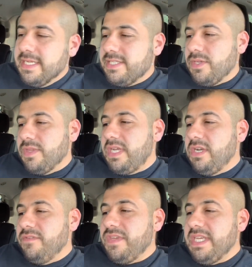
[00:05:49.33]
so they
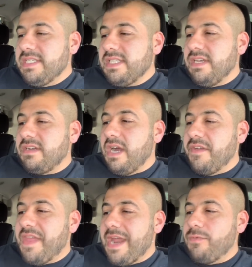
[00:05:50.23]
could have easily have
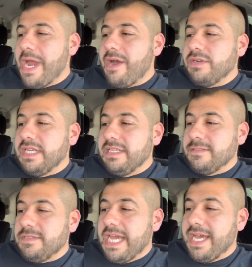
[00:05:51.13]
gone that route,
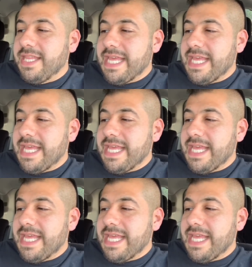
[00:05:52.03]
and yeah,